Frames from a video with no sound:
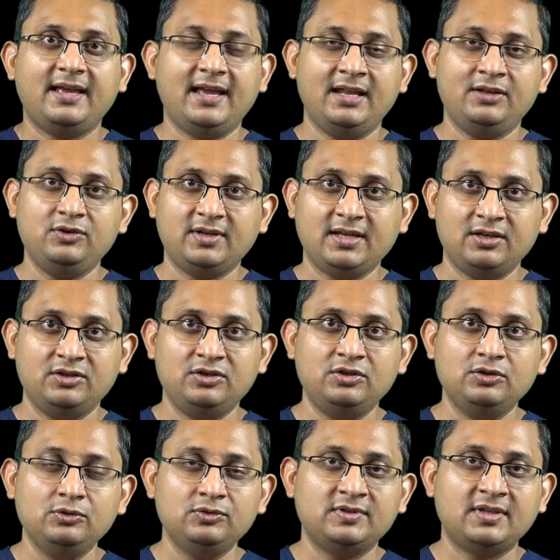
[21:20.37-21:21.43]
and you can
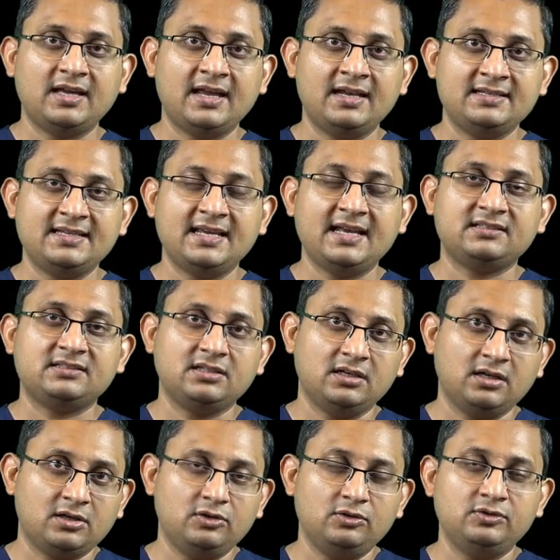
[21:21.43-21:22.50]
use and test the
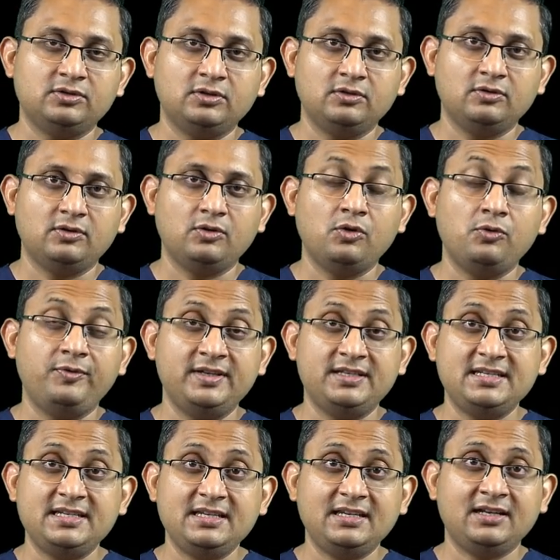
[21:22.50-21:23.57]
occlusal
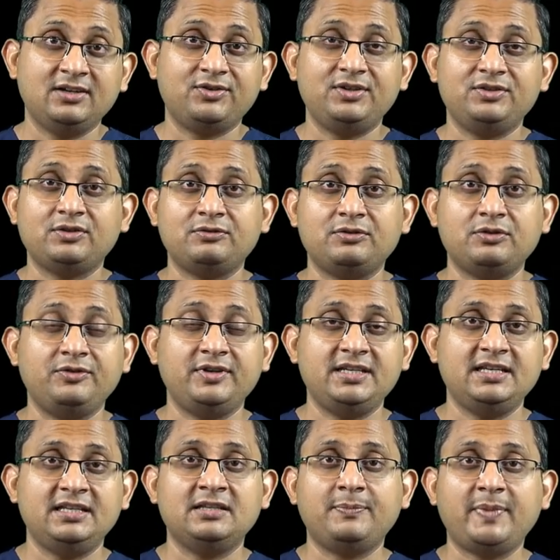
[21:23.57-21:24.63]
OVD, increase of OVD
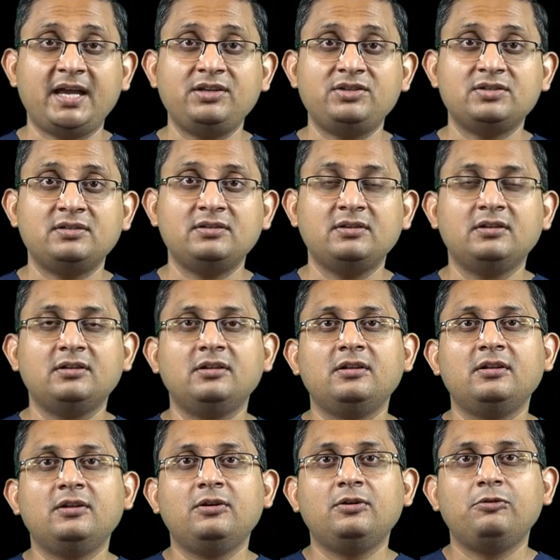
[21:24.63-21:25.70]
in the patient
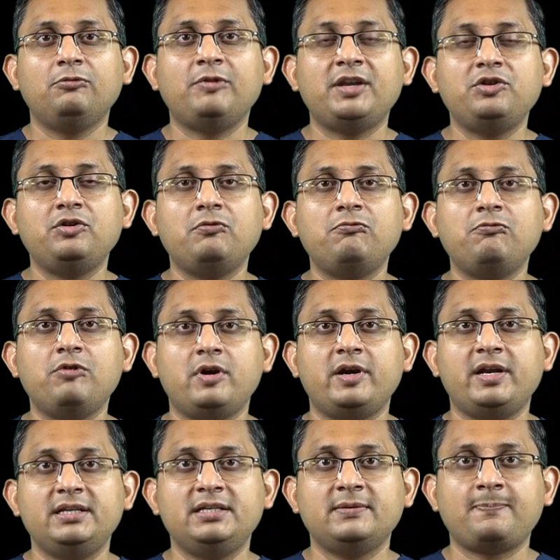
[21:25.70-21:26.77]
where you're
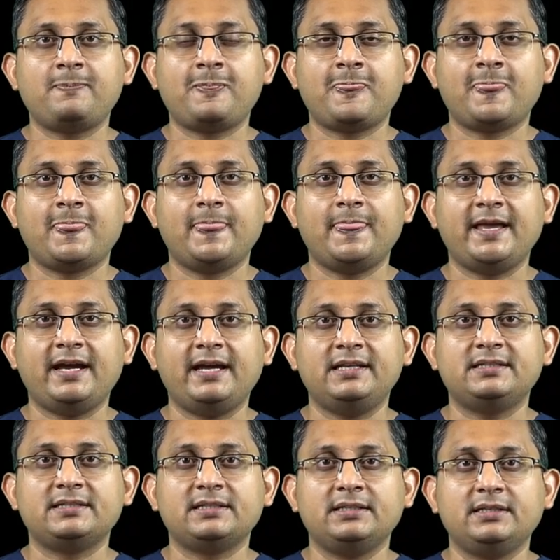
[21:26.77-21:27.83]
worried
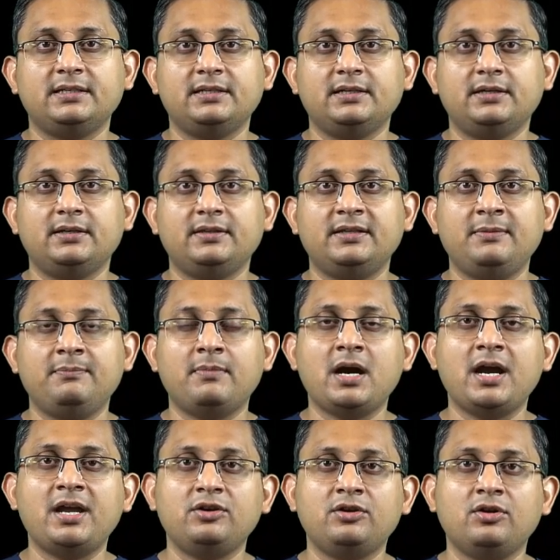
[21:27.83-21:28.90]
that they
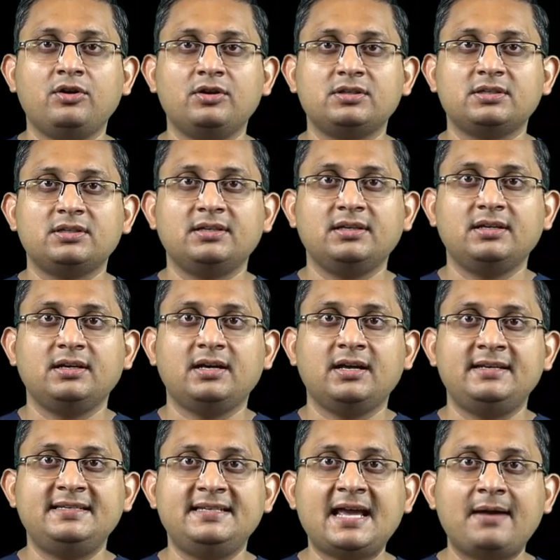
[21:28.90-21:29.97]
might not
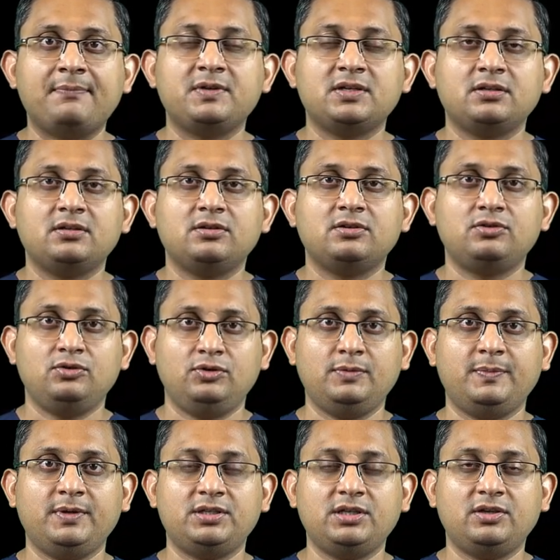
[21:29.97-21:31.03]
adapt to the
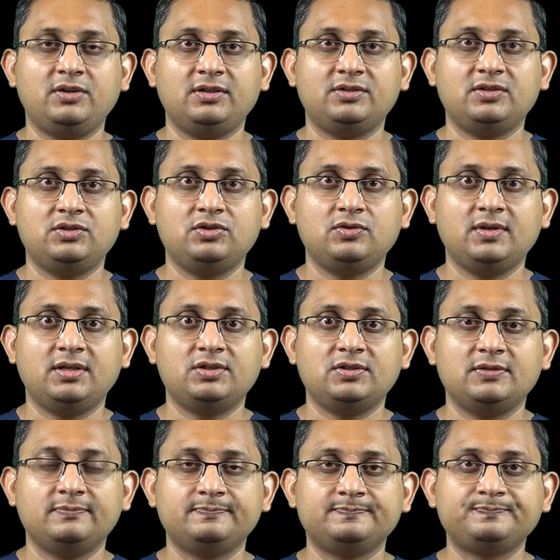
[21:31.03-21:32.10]
particular situation.